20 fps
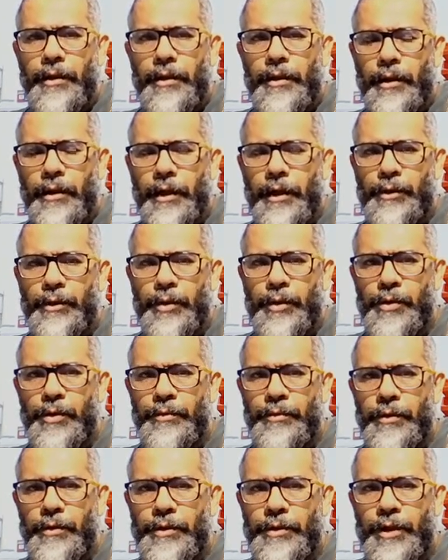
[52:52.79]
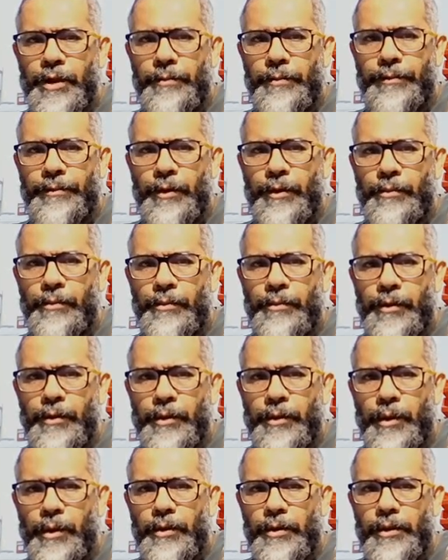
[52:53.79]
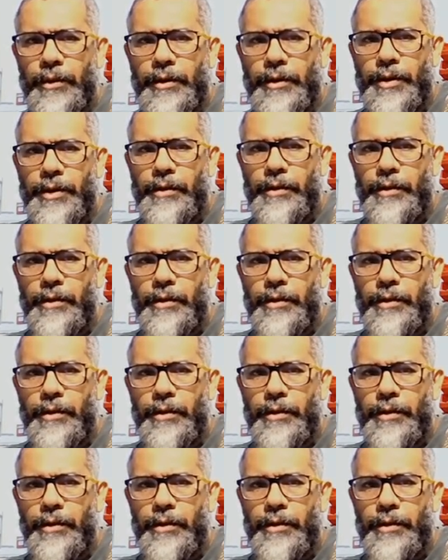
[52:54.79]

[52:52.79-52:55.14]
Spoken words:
electrons will jump from third energy